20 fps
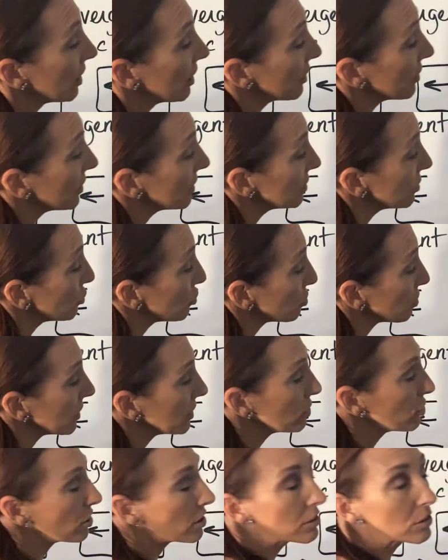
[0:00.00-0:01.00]
this
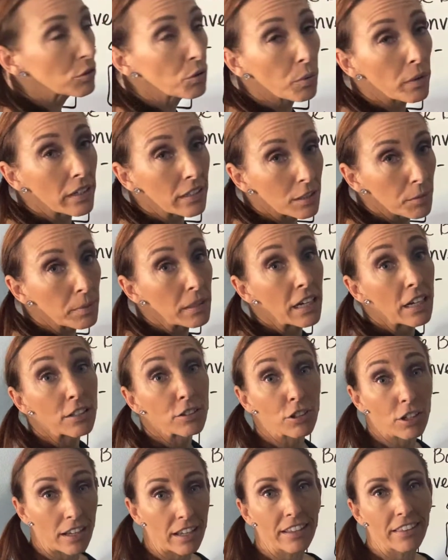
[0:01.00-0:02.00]
trench is going to be
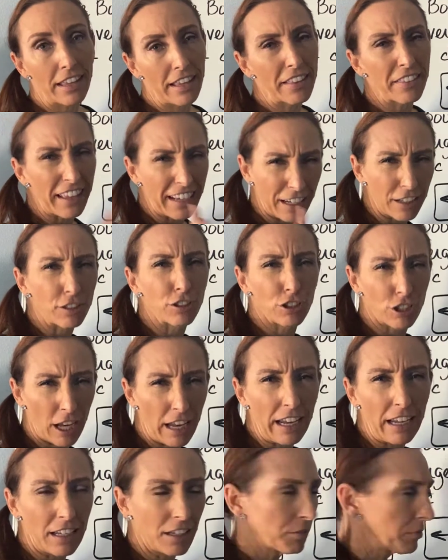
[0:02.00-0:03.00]
in like a
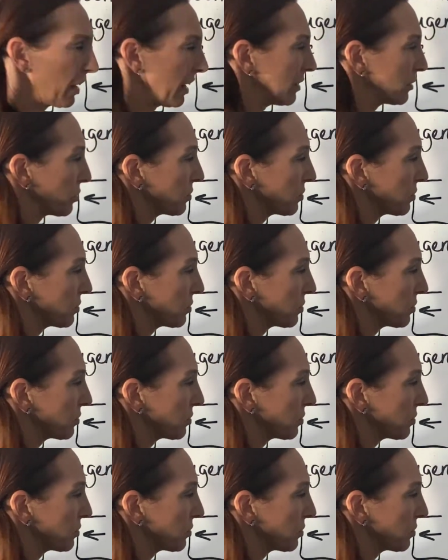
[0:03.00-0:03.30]
chain, right?